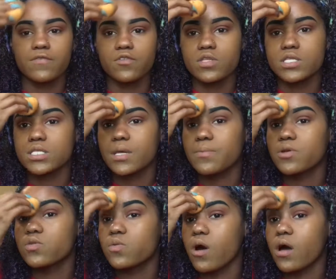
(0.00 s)
you this number.
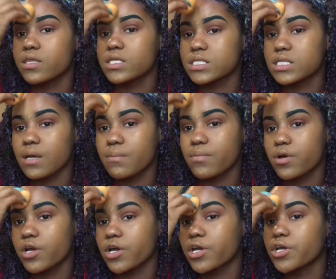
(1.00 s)
You call this
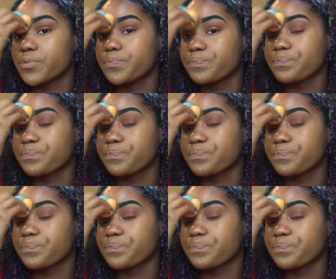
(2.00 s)
number.